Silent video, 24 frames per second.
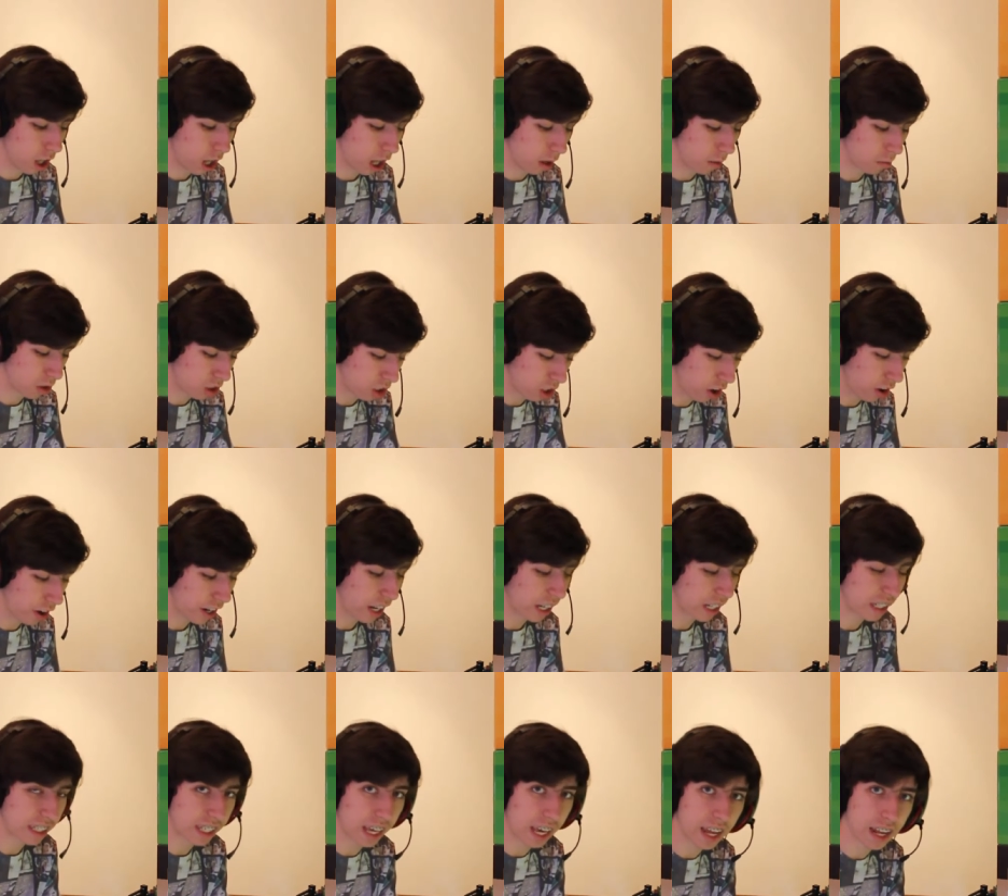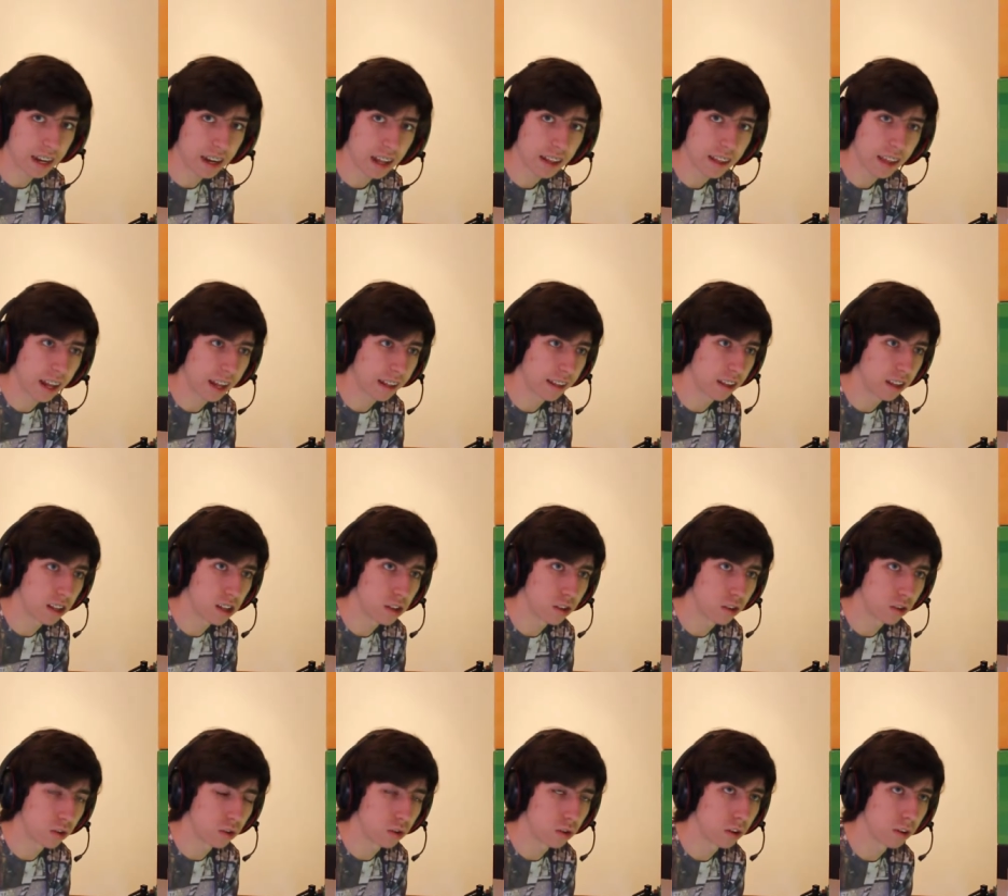I'm sorry again that I didn't
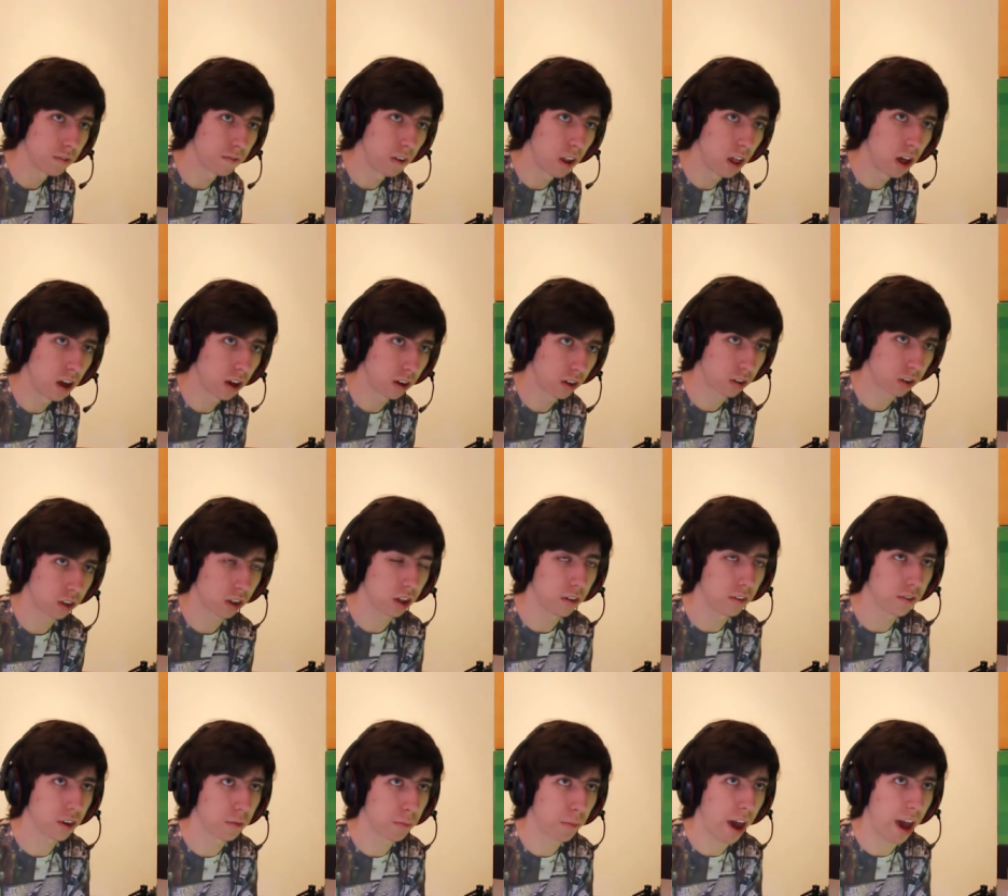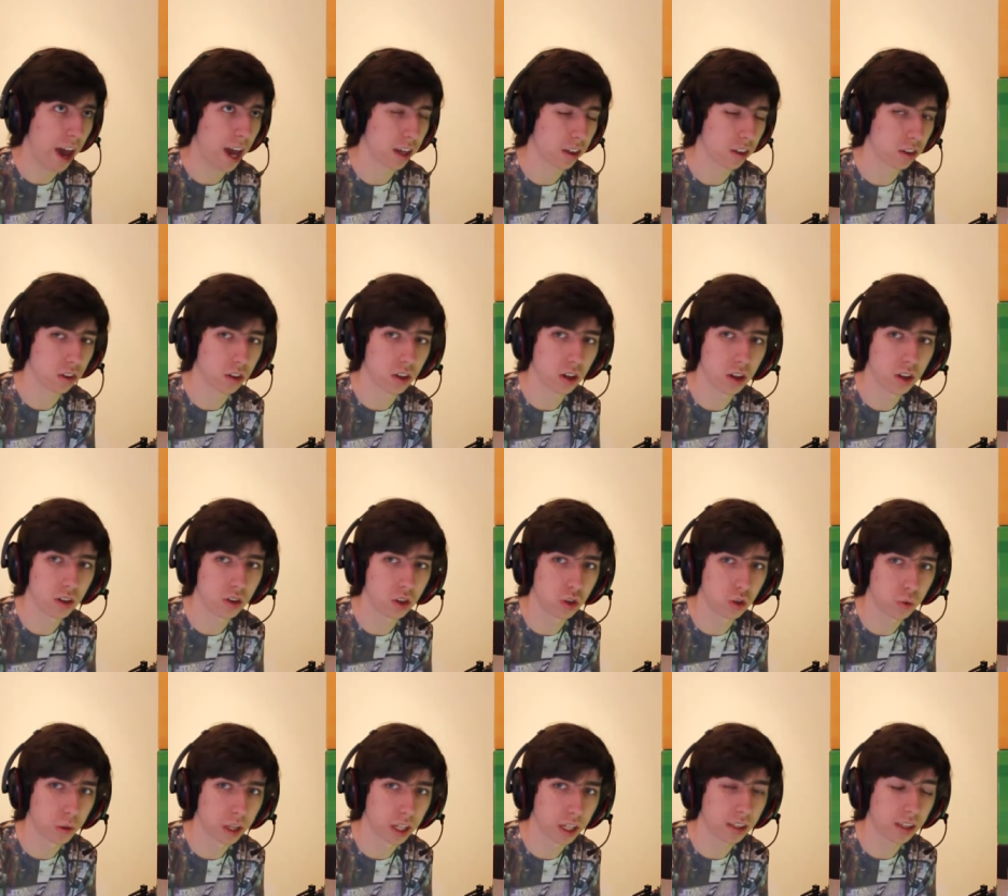do vlogs for the past
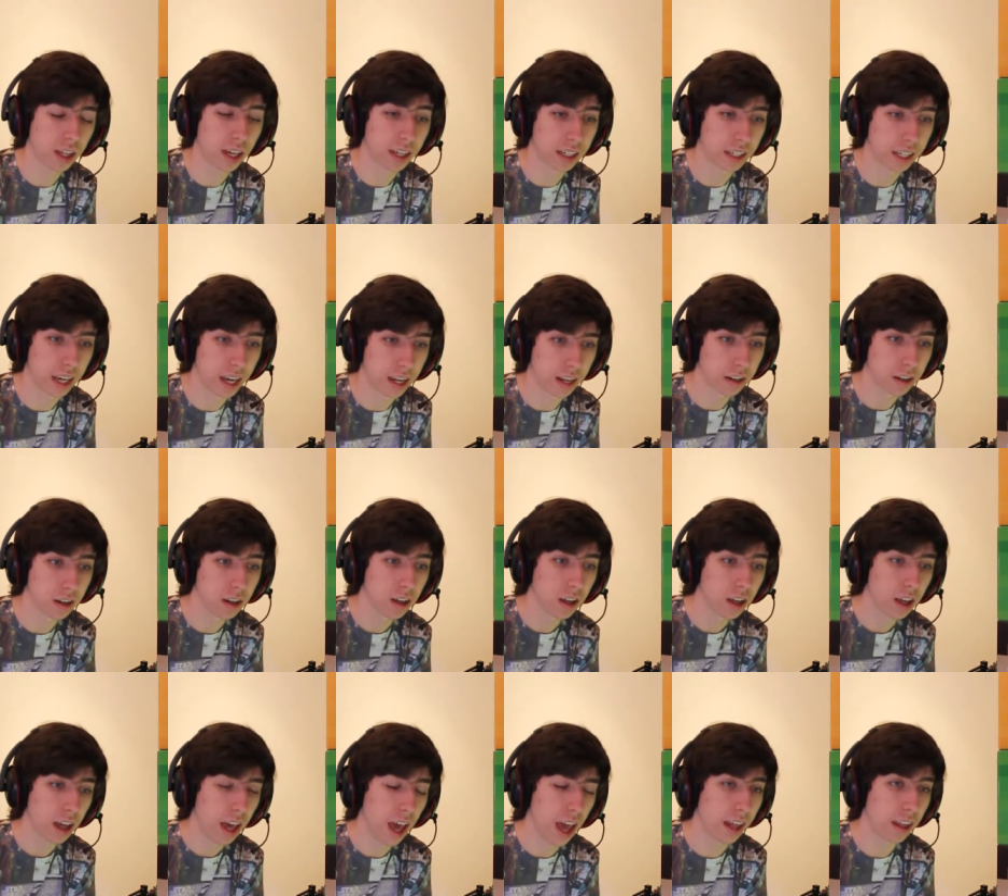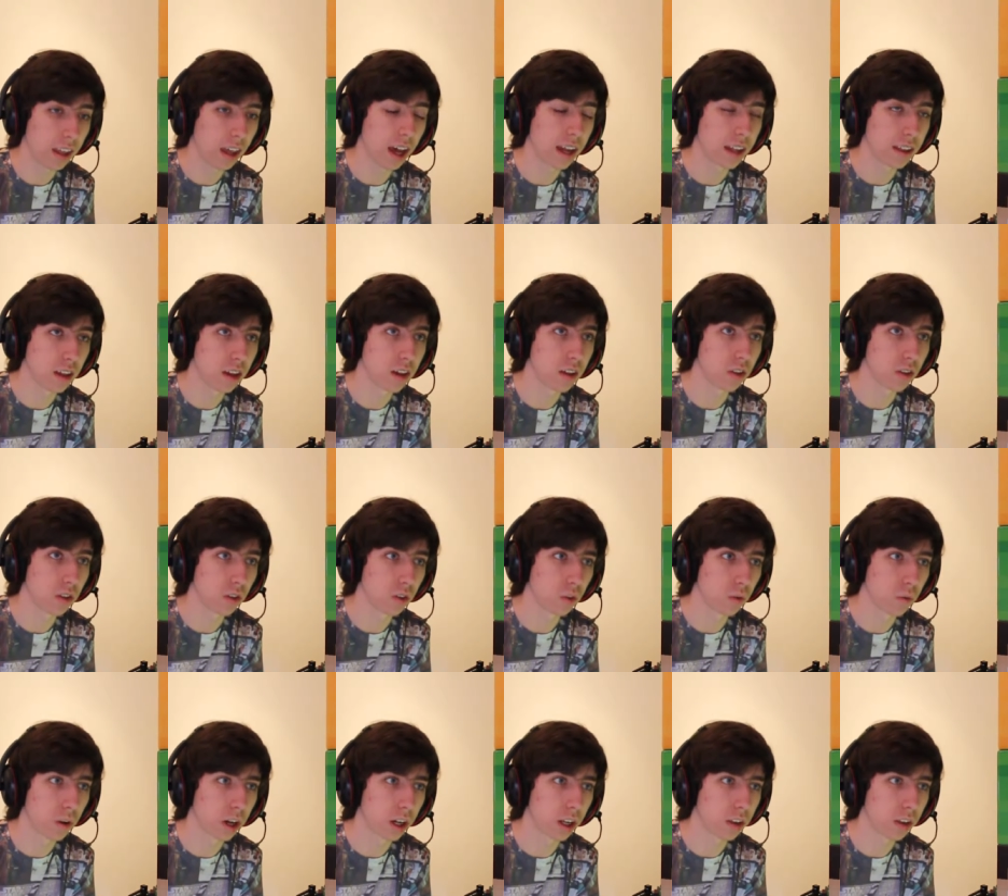two weeks again. And I didn't do the
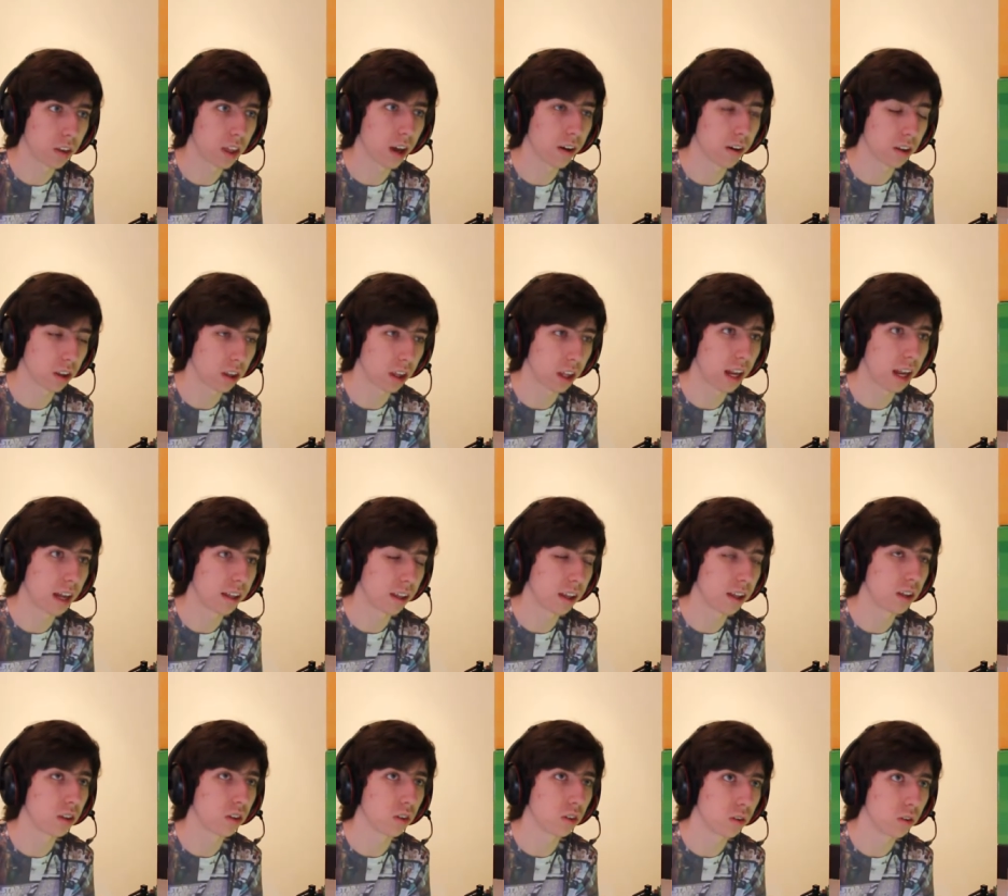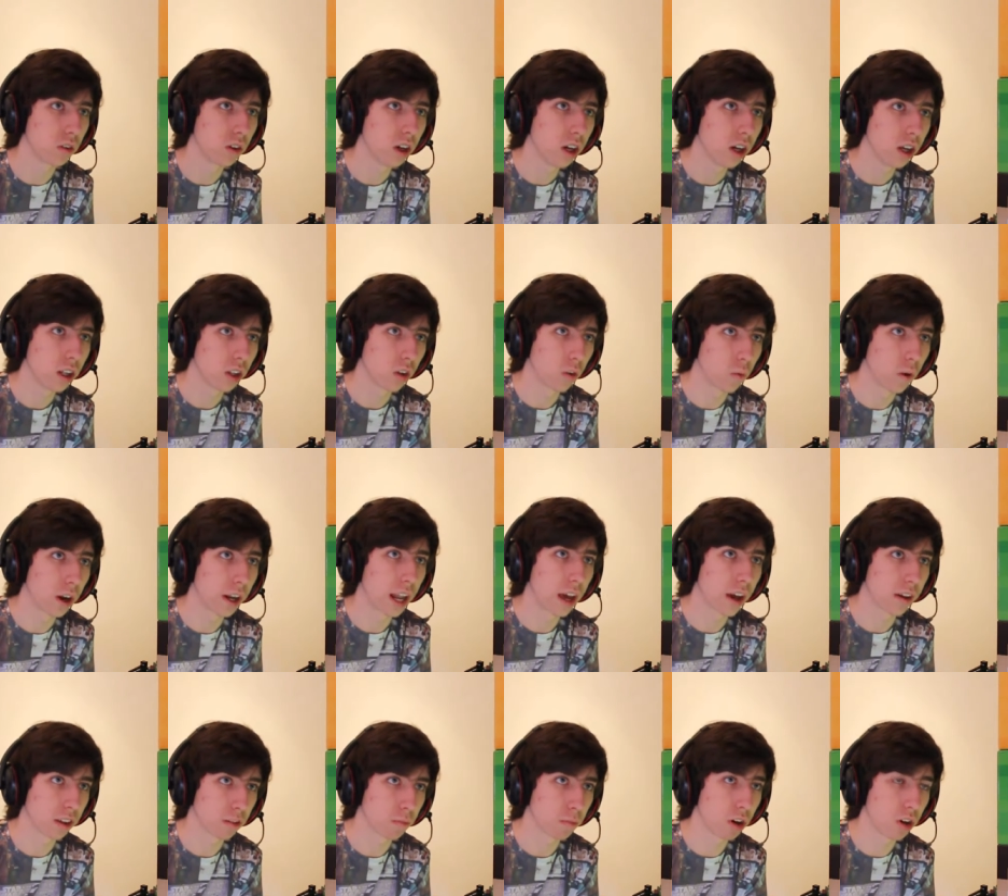ones that was, that I didn't do the one that I
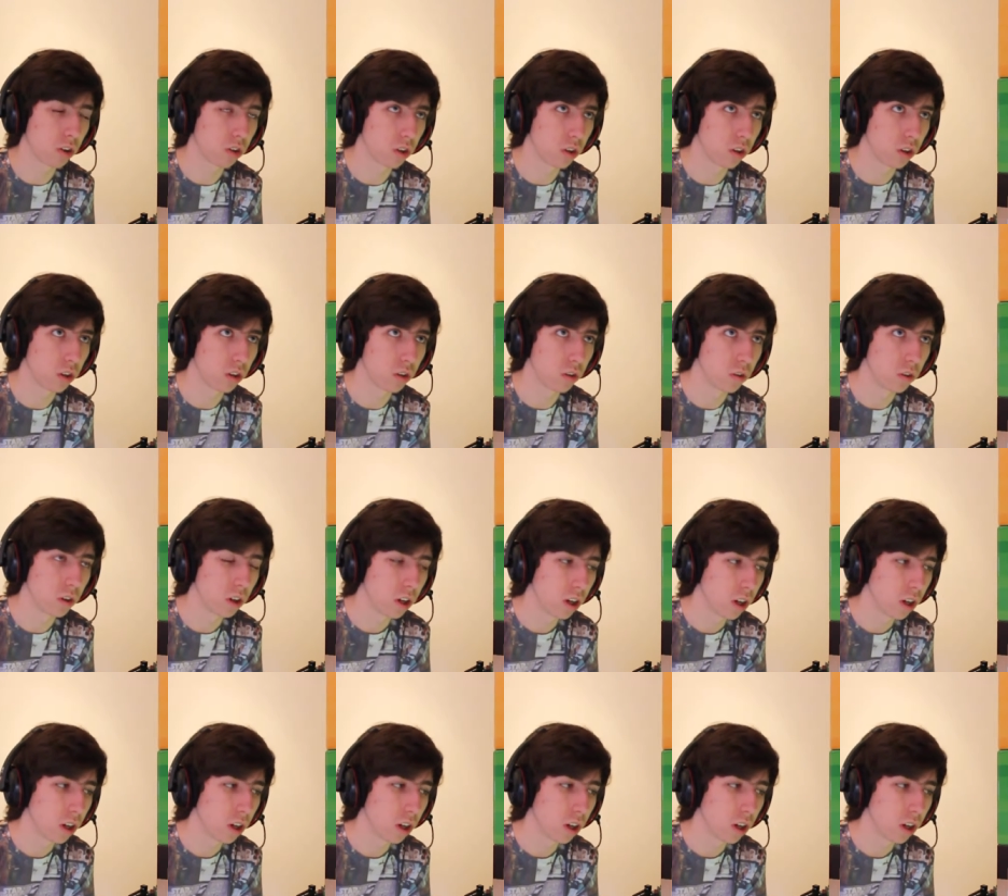was supposed to do.